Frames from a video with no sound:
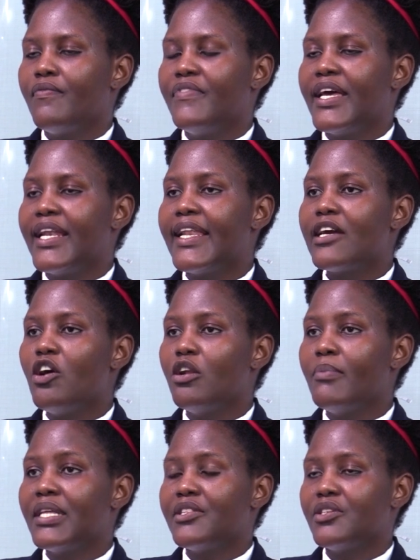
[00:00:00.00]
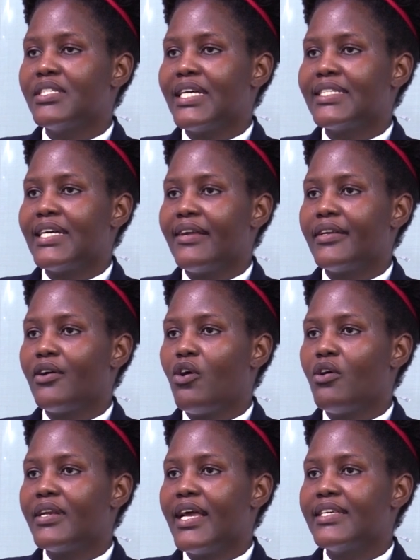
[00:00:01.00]
the legal methods that are
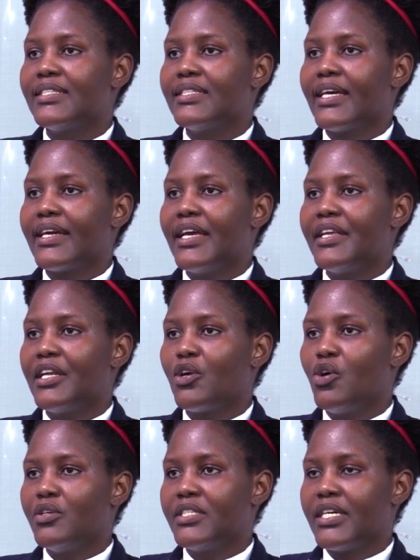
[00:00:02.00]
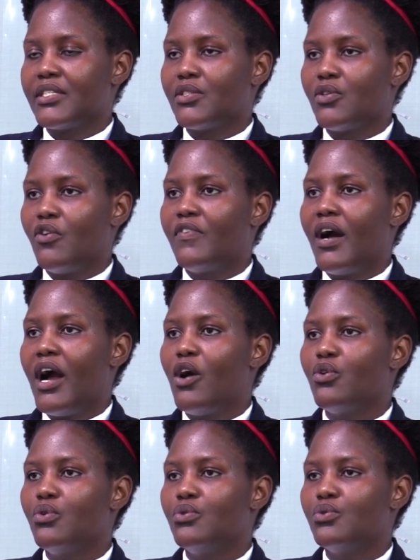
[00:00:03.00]
recognized in the Kenyan context of
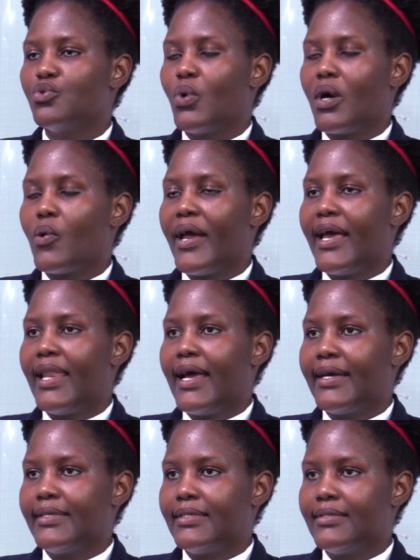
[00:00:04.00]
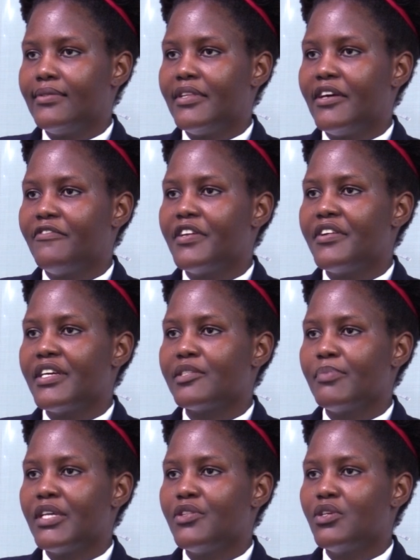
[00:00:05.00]
how to acquire land. There are various
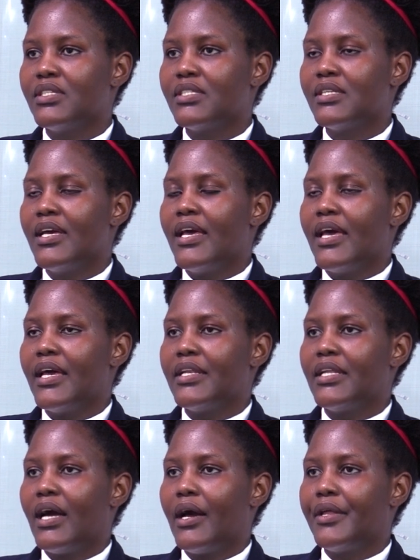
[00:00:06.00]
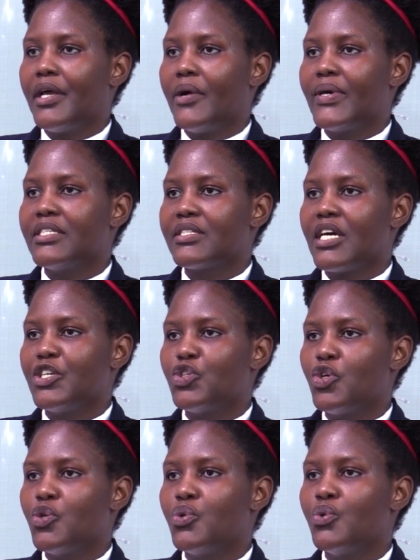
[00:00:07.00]
methods, and in our
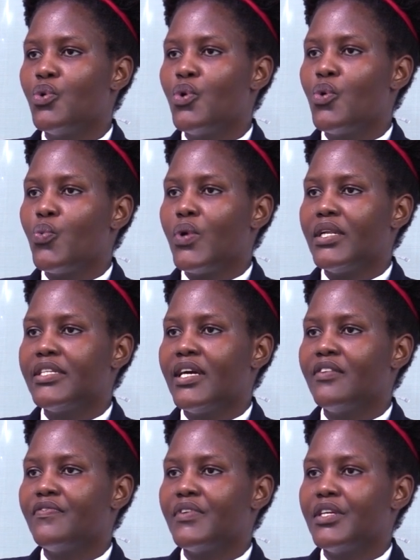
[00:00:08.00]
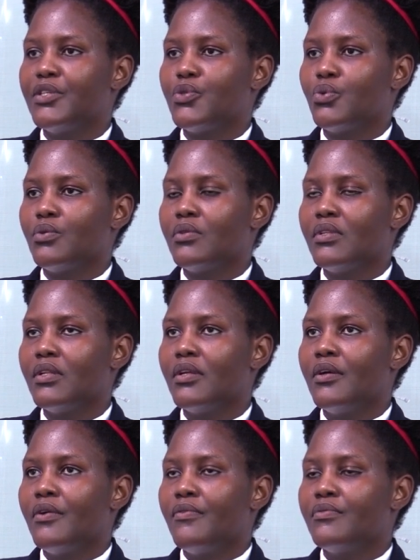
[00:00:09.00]
discussion, we'll delve into
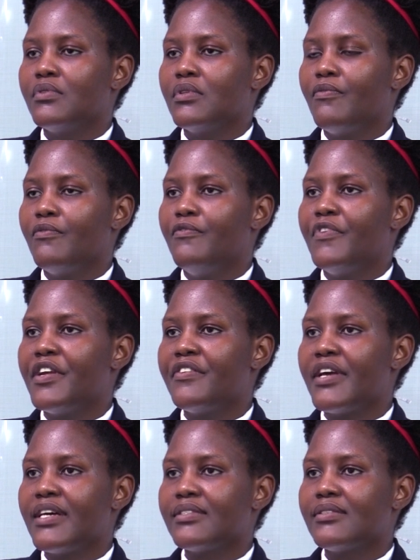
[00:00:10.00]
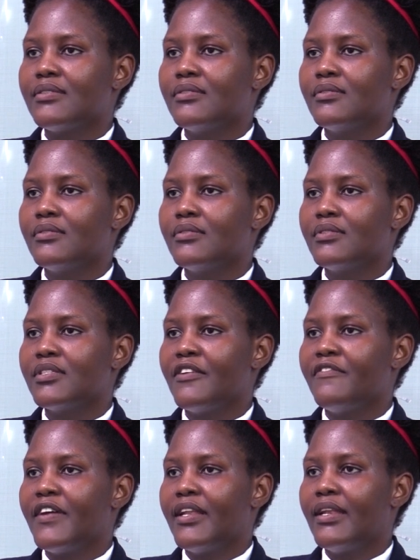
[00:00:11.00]
various
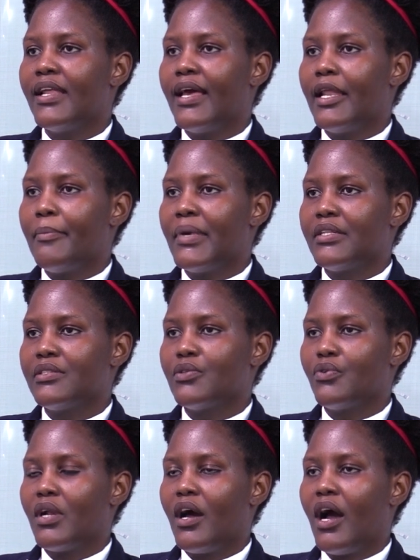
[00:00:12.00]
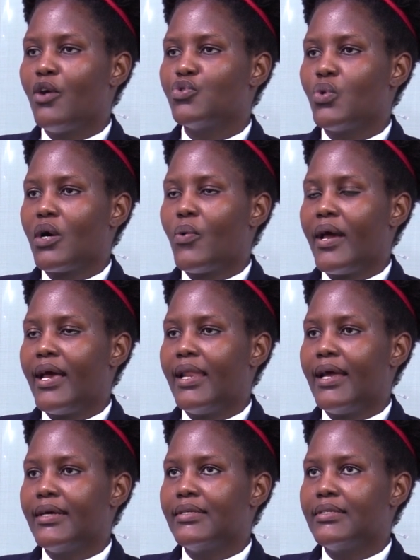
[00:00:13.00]
7 elements on how to acquire
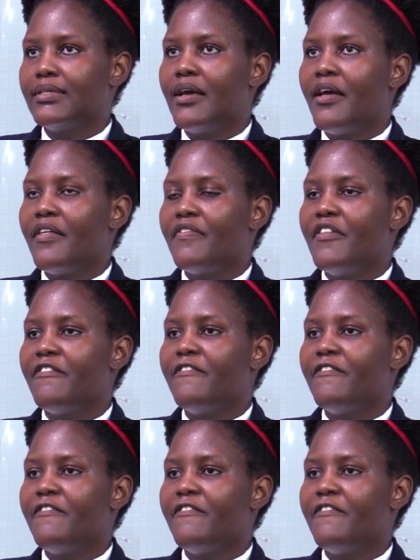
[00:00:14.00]
land. The